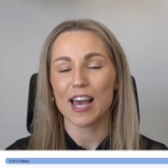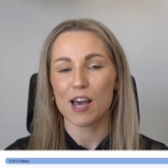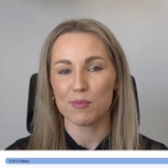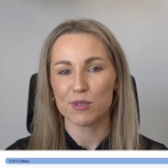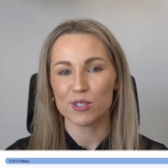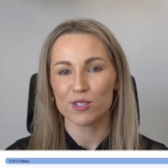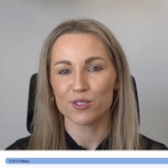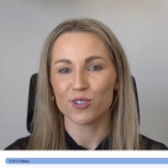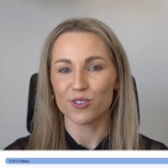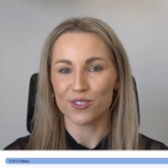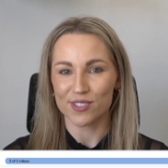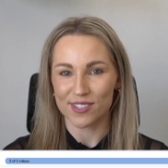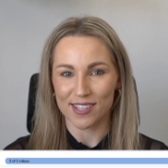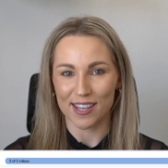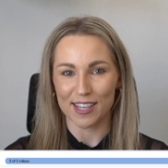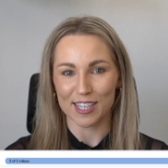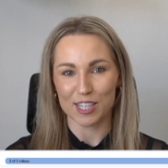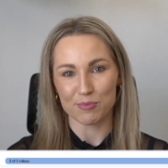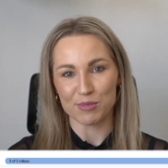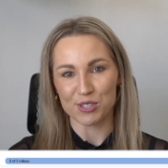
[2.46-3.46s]
Amazon
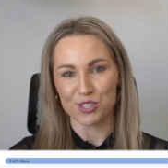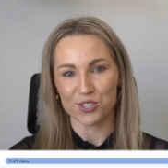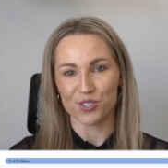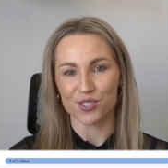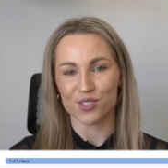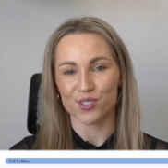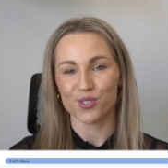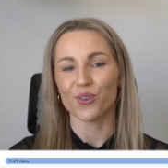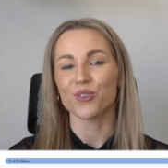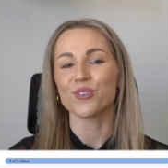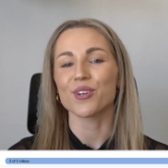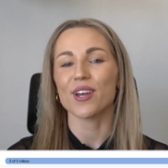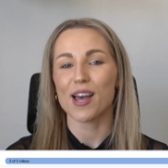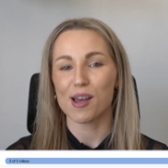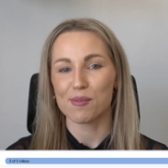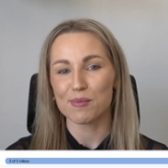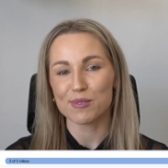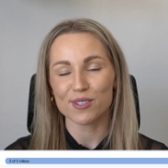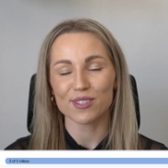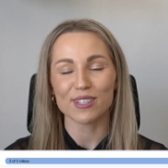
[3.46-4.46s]
on-site commissions on your
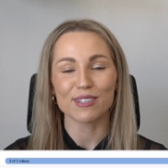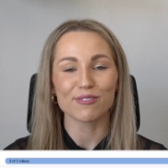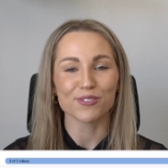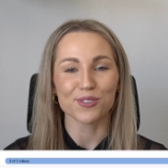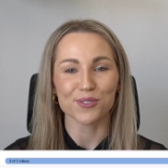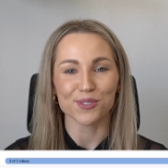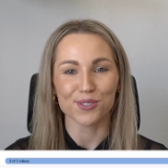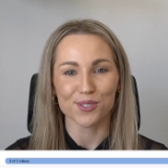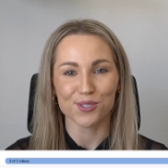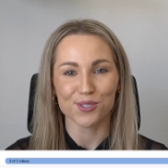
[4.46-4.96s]
Amazon Influencer